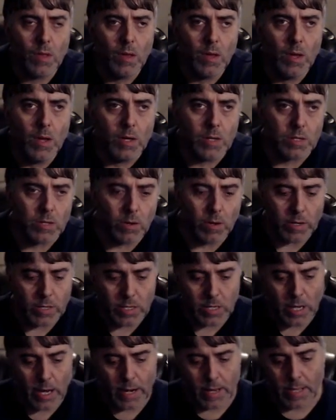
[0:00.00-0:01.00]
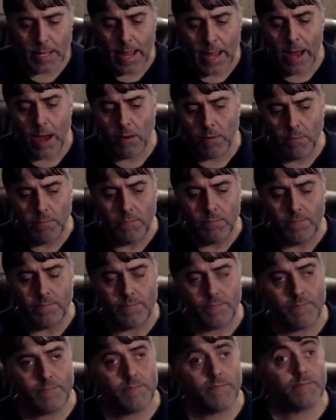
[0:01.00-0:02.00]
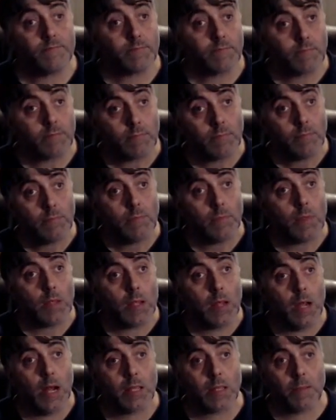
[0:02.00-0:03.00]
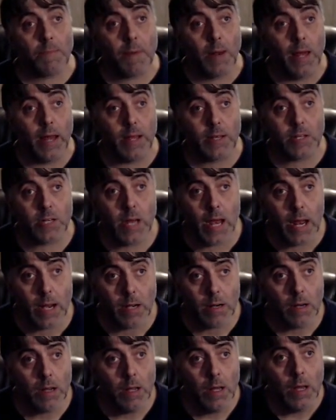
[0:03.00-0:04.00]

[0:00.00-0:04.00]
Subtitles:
So I set it down, got the planchette,